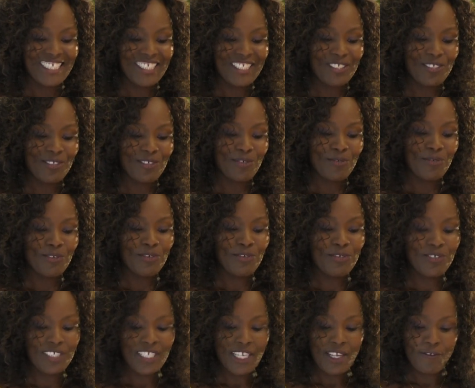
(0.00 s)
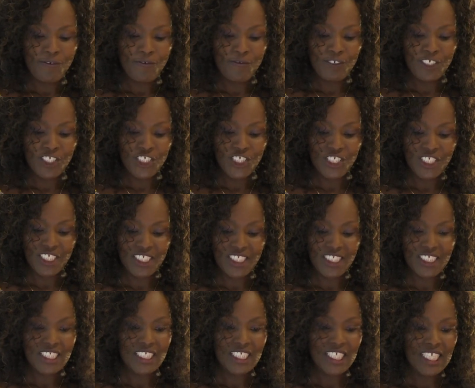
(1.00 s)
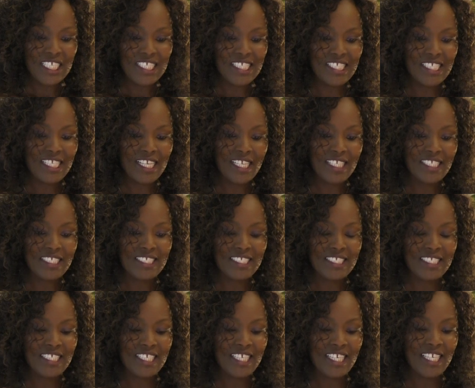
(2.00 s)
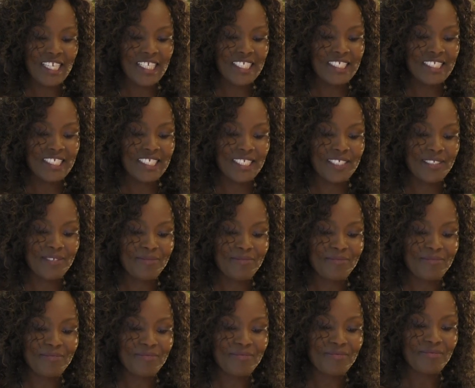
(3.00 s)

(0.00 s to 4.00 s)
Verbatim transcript: so we we'll read ephesians 6 18